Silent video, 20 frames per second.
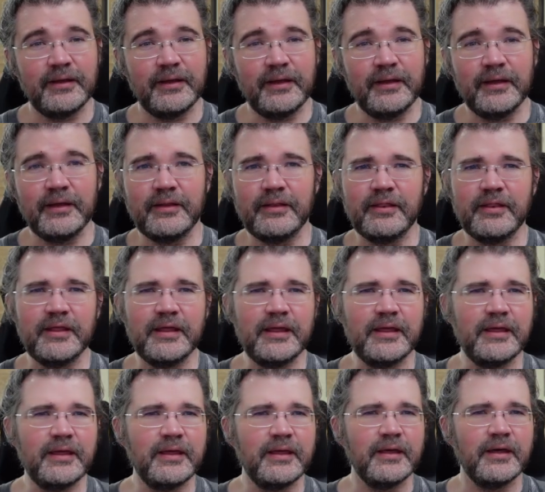in
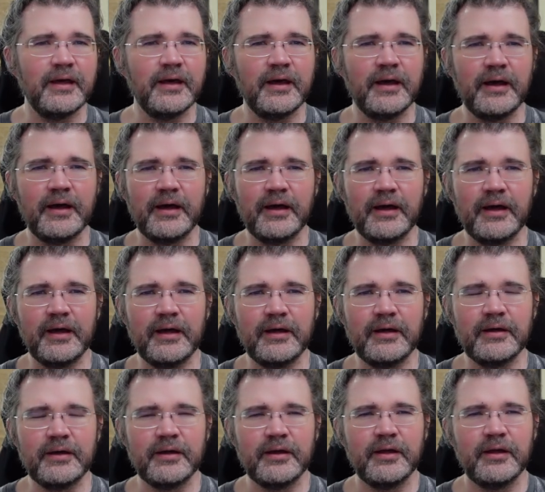the
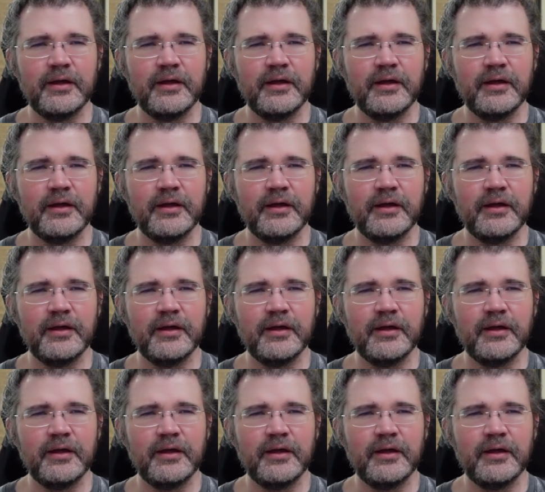uh,